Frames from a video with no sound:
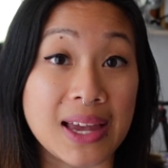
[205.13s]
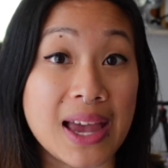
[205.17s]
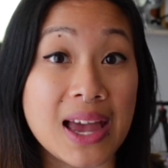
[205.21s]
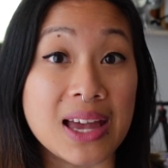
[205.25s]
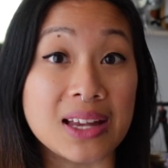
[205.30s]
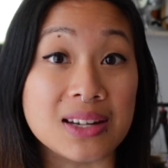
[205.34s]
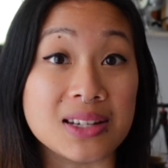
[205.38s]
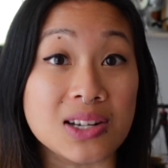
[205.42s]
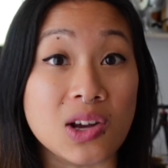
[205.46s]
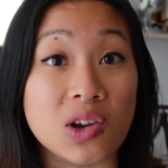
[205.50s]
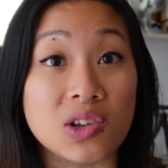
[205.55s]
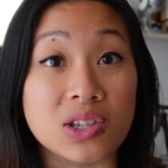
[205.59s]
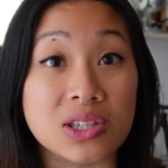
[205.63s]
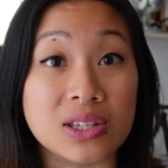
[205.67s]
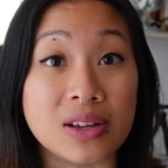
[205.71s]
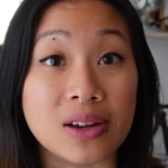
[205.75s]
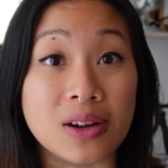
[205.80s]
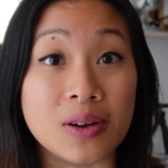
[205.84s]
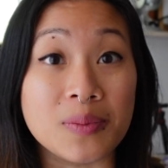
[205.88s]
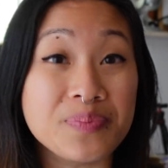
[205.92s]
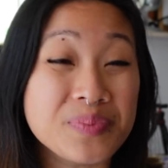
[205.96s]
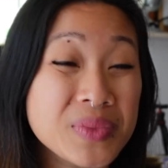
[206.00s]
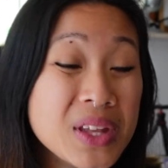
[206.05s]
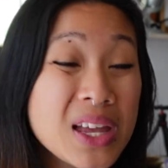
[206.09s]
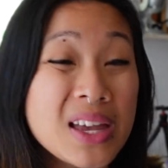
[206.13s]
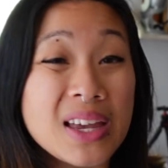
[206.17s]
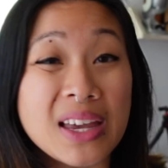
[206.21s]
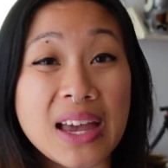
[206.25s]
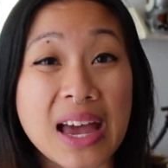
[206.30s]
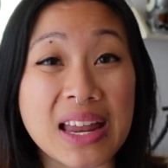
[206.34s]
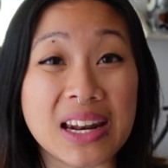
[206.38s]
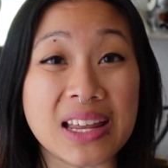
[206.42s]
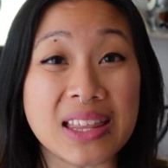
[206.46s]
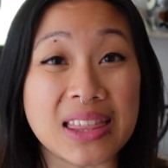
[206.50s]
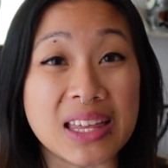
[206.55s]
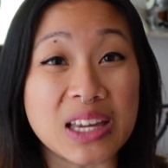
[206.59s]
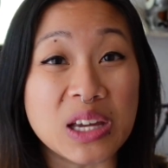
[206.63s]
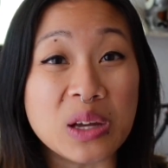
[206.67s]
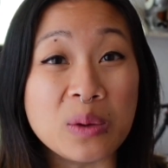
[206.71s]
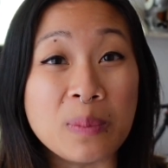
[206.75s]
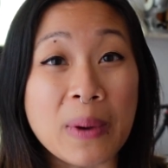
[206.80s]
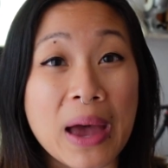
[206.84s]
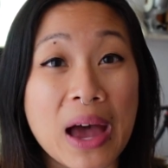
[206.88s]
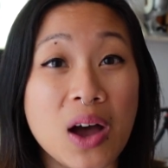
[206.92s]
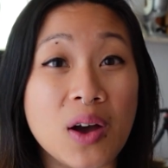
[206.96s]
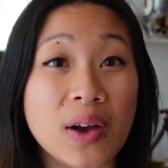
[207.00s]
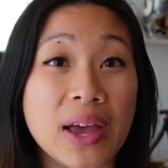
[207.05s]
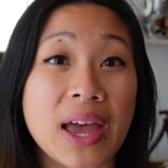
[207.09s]
And also kind of think
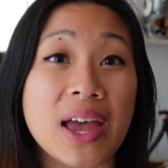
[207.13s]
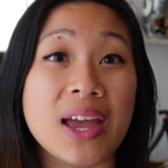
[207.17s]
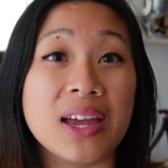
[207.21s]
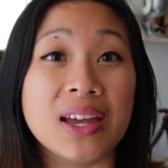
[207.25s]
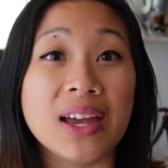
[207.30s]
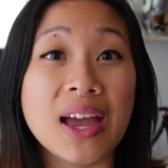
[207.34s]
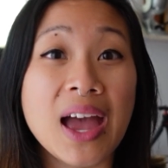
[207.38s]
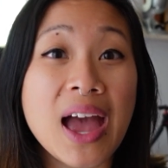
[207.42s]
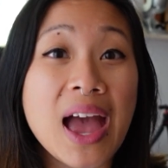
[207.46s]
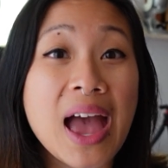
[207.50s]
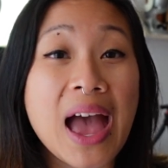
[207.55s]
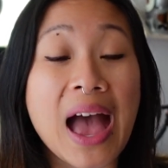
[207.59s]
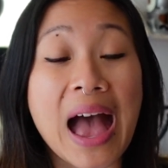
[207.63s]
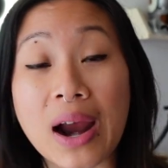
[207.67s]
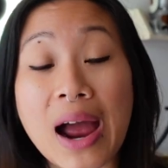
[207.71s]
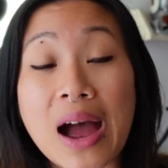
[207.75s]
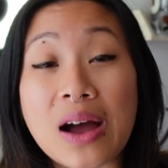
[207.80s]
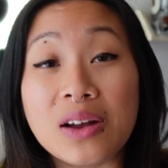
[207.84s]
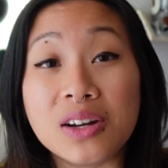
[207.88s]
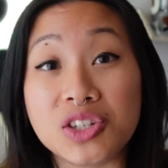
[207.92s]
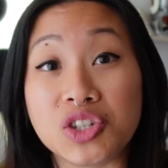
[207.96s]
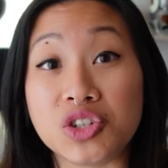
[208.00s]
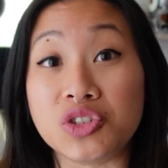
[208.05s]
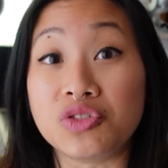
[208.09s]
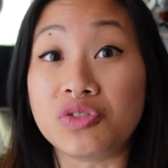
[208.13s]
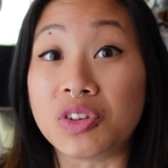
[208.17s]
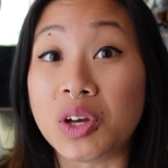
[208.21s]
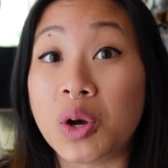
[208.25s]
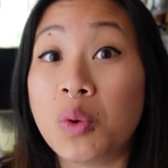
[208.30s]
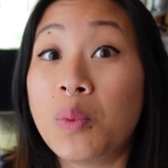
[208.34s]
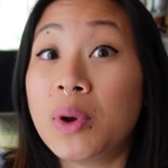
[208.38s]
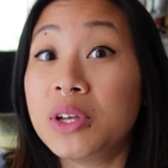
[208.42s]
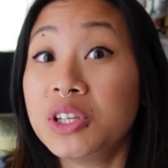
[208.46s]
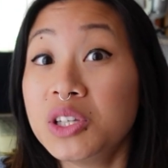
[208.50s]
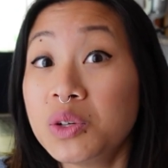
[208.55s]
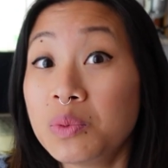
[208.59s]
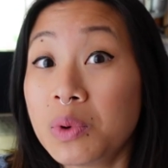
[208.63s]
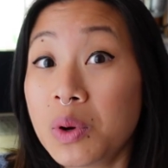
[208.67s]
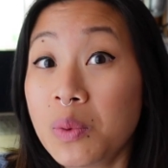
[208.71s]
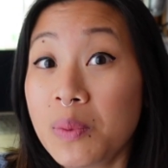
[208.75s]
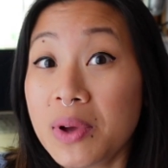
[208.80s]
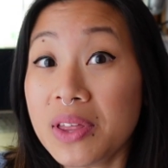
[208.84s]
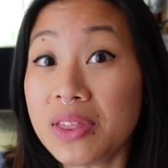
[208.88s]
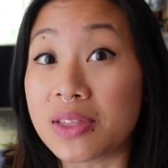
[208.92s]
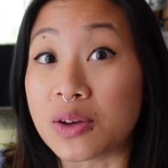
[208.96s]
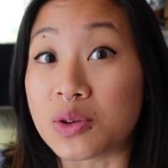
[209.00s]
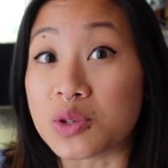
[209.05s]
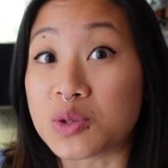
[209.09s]
about, okay, how did you feel when you were
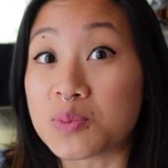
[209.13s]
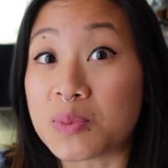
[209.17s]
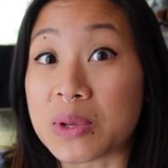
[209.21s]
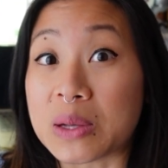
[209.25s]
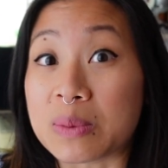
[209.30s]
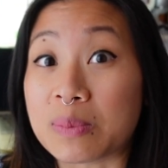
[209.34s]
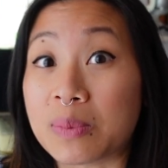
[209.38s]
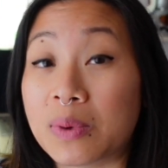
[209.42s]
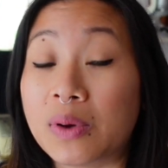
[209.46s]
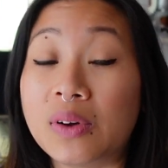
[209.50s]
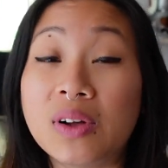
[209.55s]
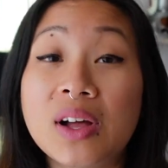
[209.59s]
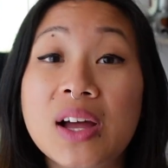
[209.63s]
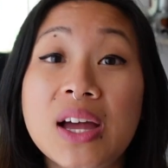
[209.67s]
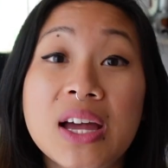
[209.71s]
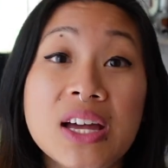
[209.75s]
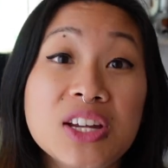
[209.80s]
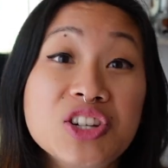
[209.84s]
with those people?